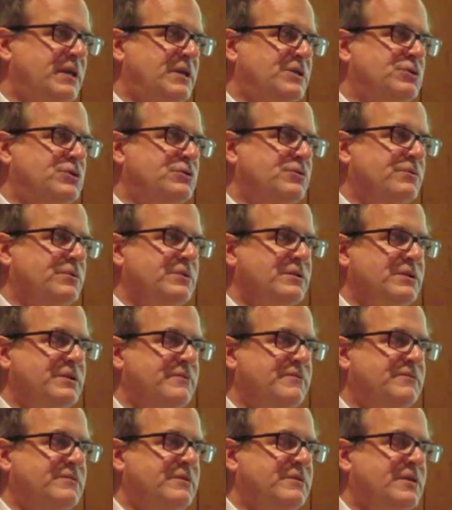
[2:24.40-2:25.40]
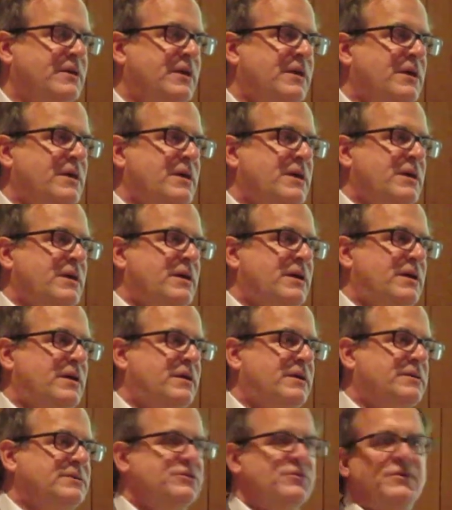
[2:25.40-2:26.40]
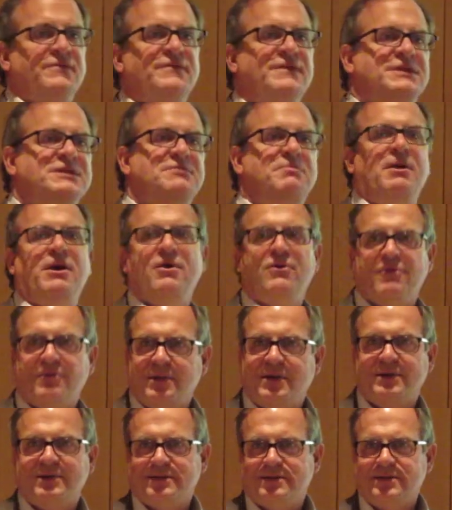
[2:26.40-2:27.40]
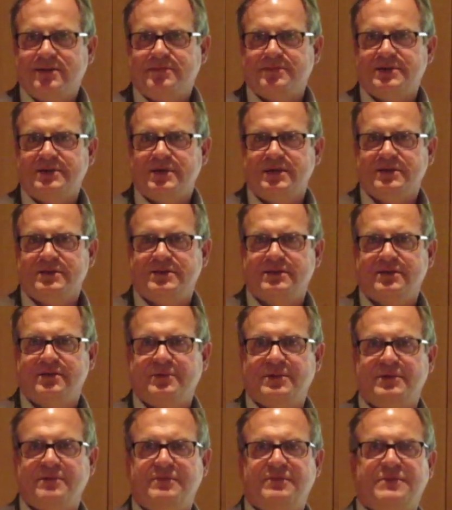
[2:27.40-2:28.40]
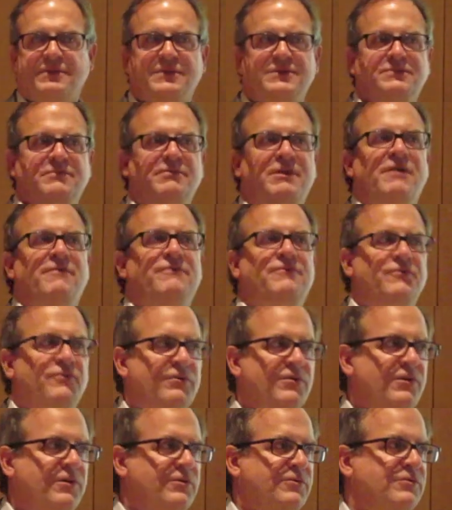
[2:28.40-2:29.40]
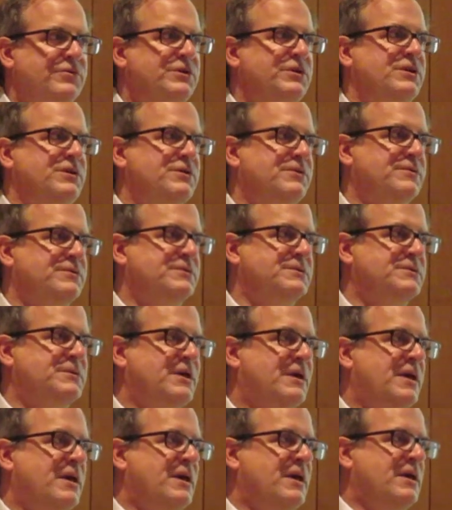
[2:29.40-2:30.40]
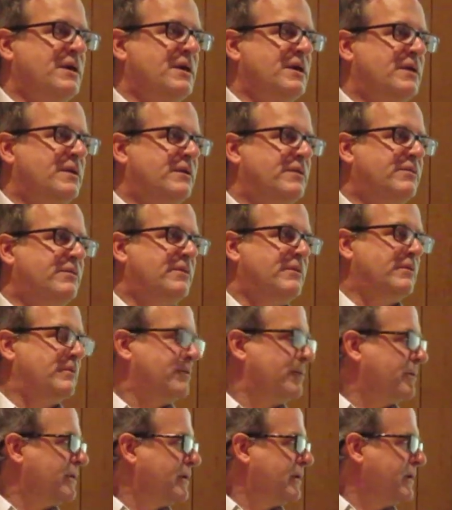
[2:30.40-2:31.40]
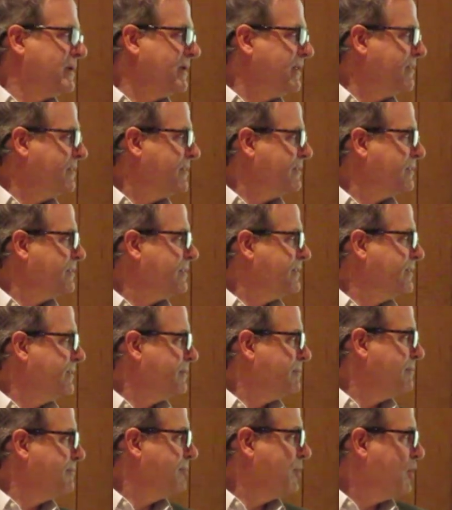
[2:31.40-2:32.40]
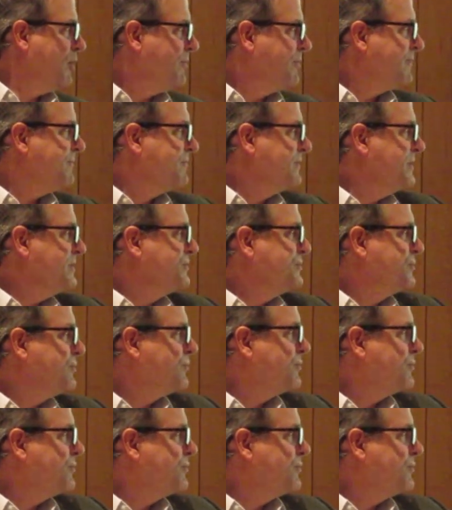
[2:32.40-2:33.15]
and short lived uh, sort of experiment in some sense. I mean, it's about 400 years. The, in the, both of these two